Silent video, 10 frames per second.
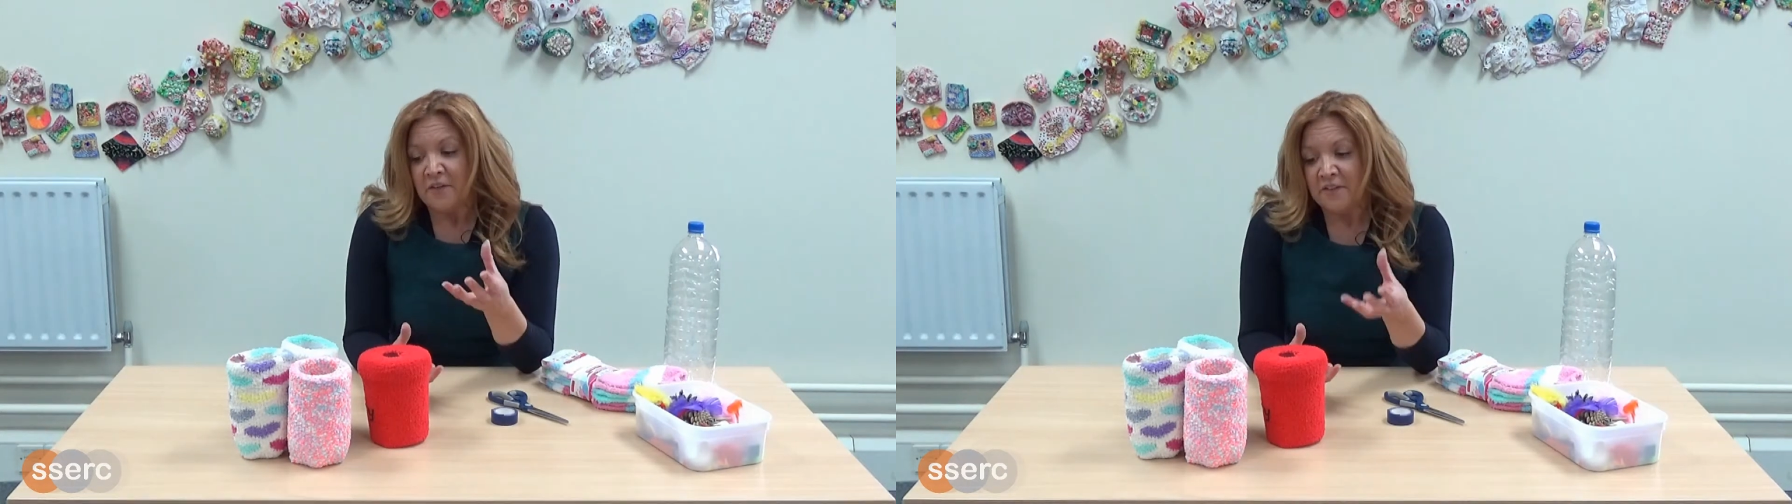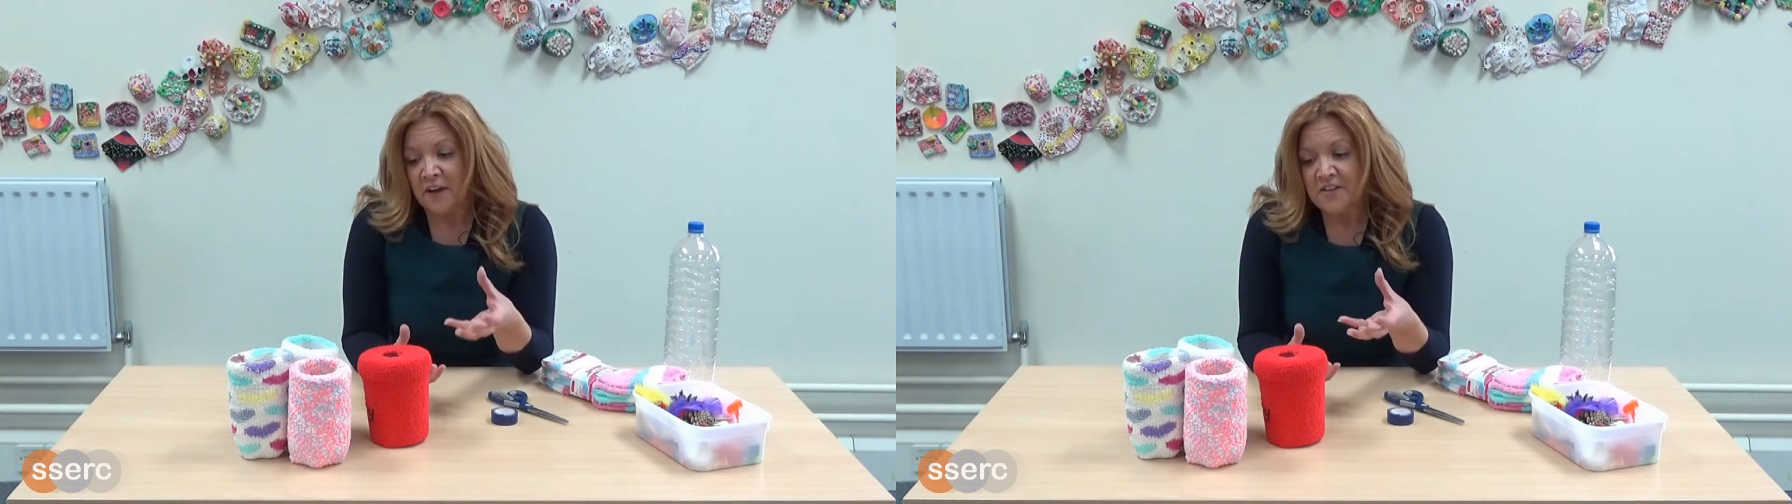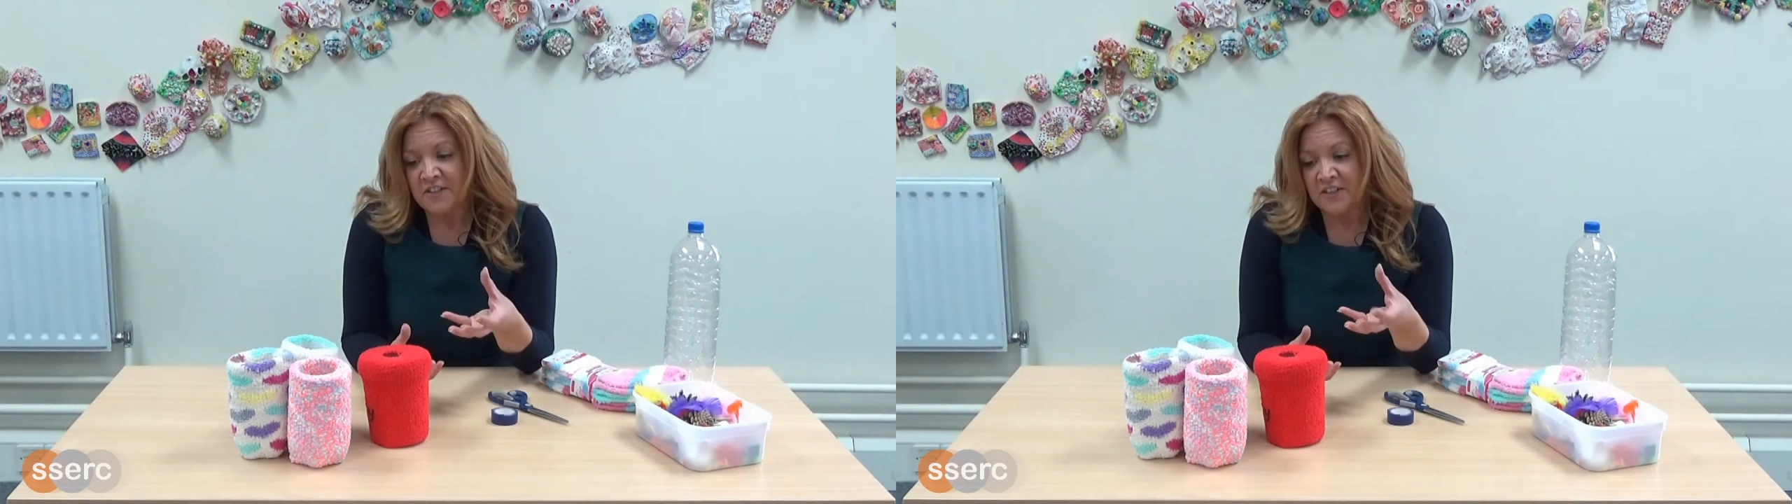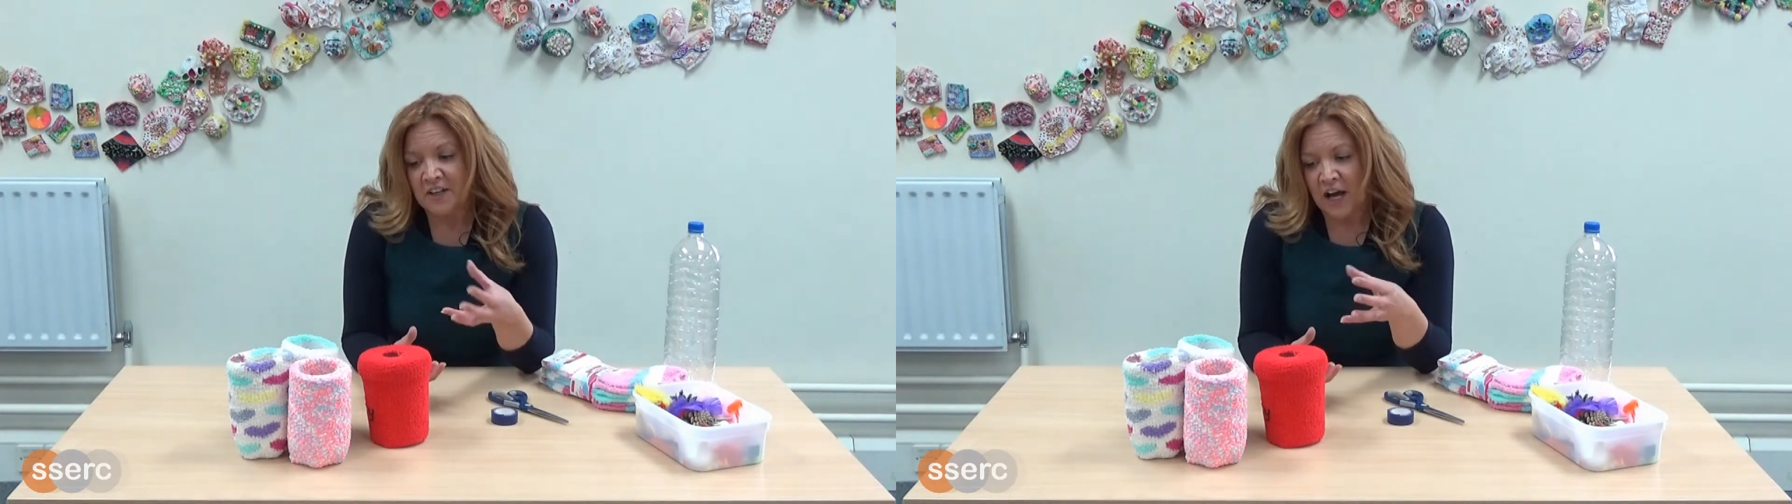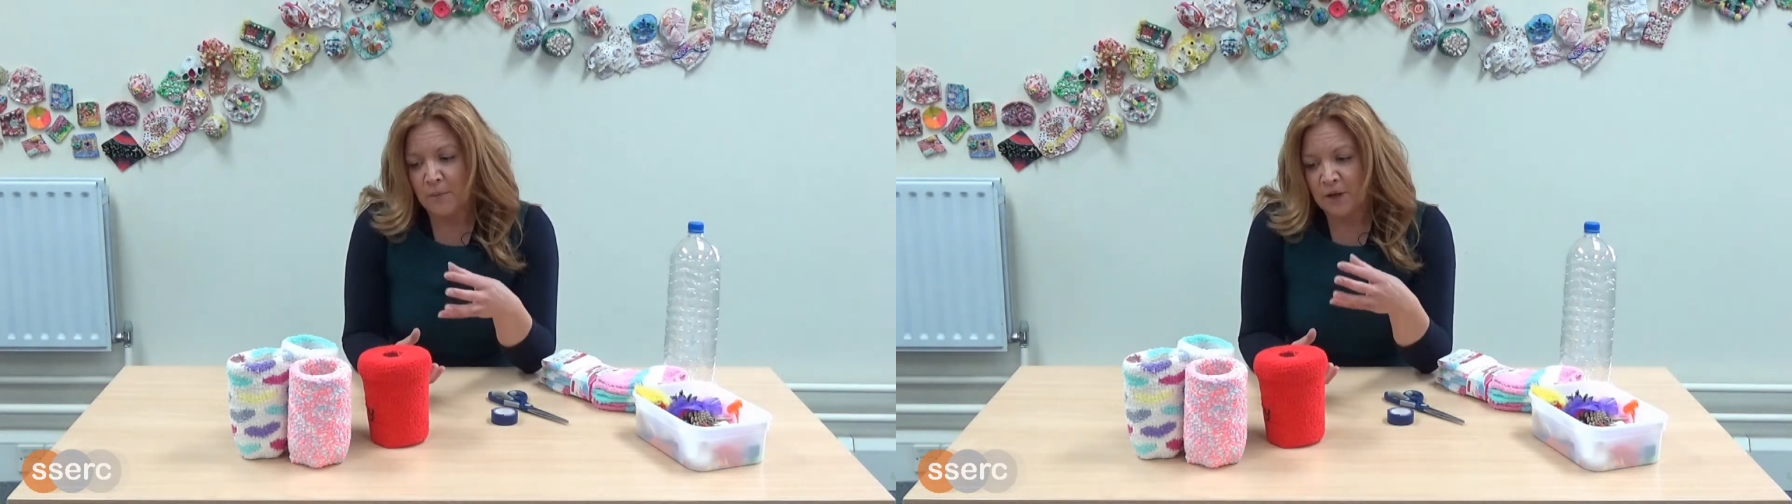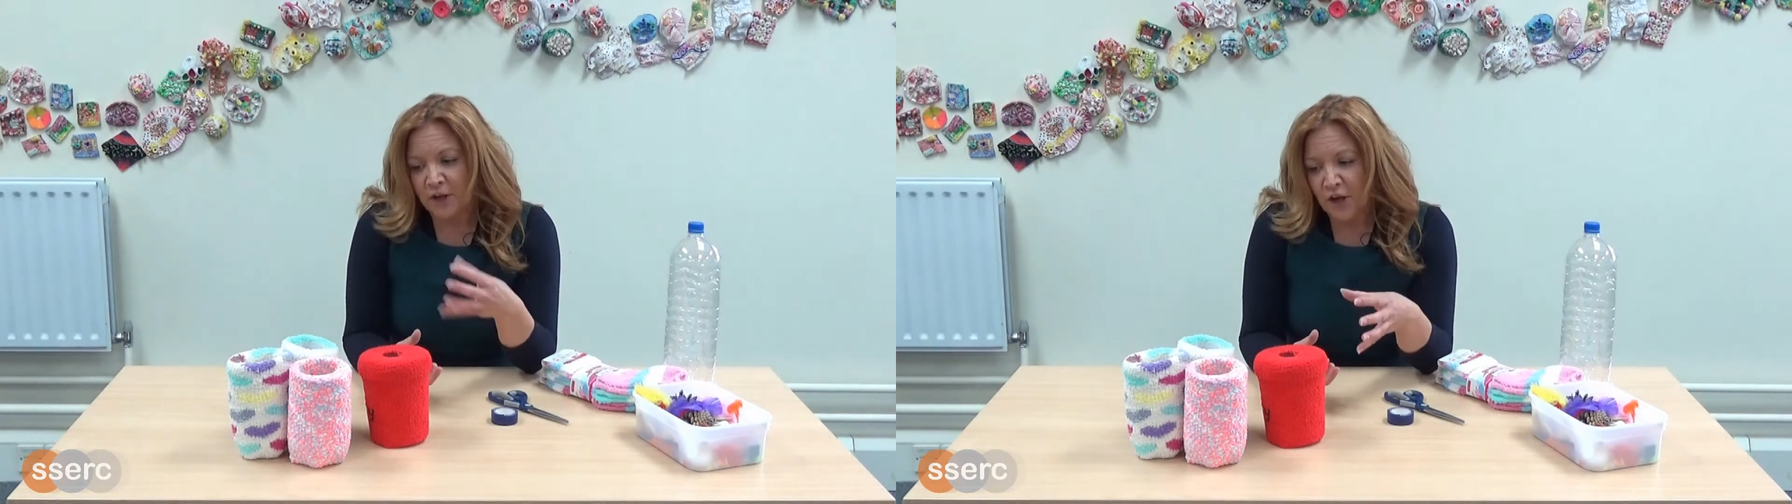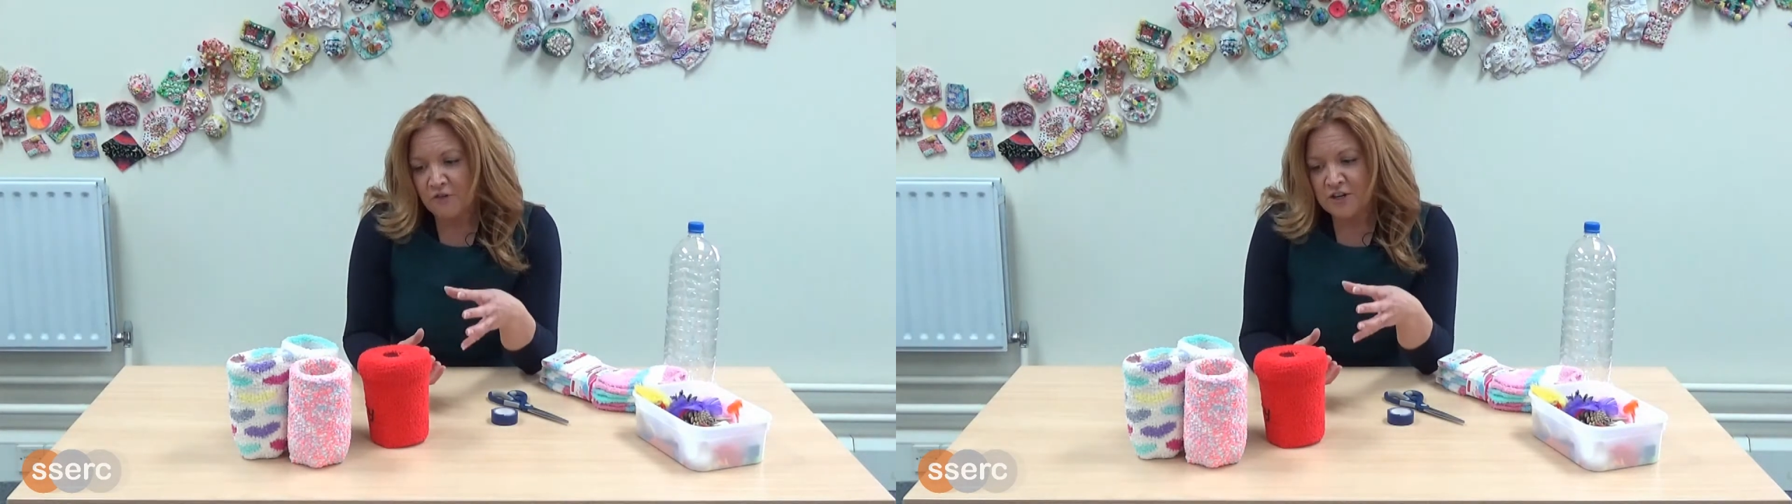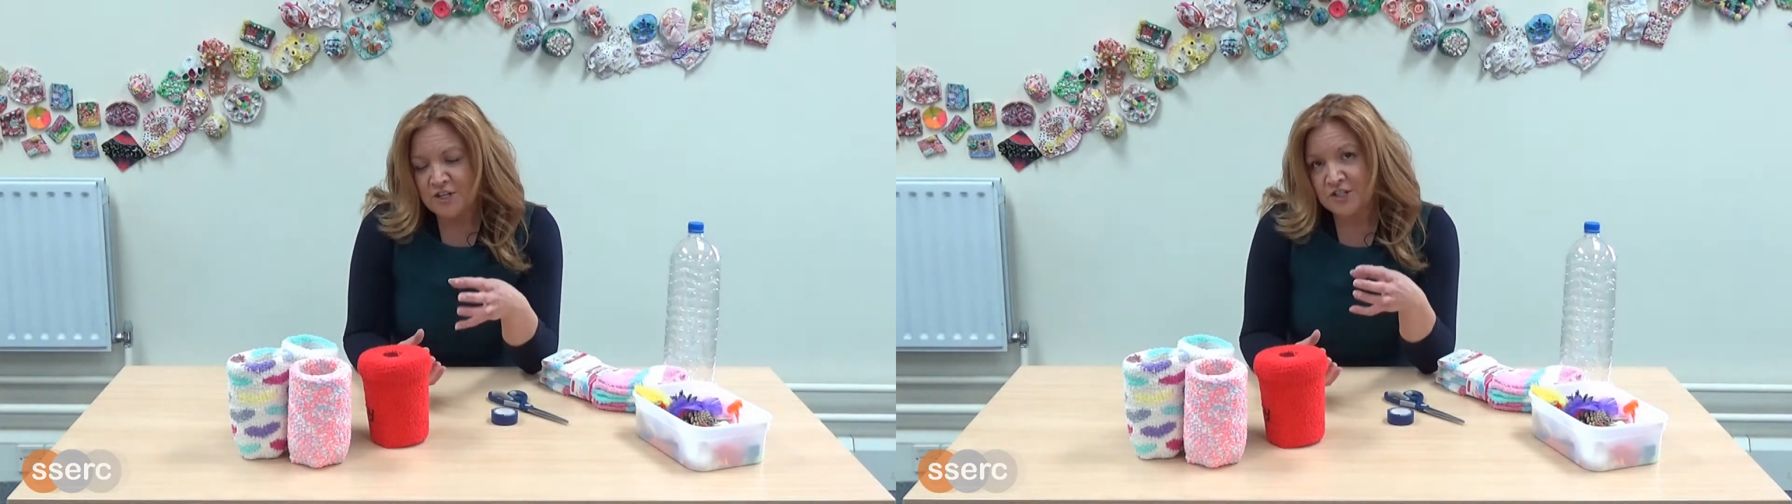This is going to
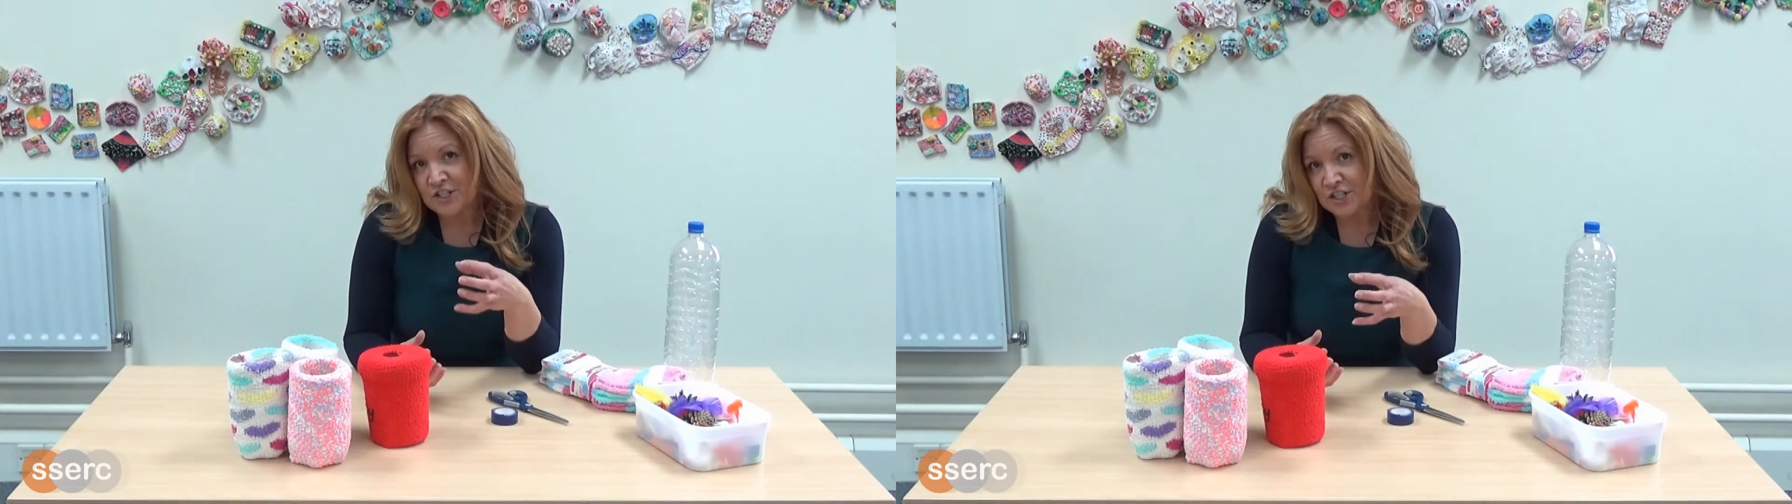encourage the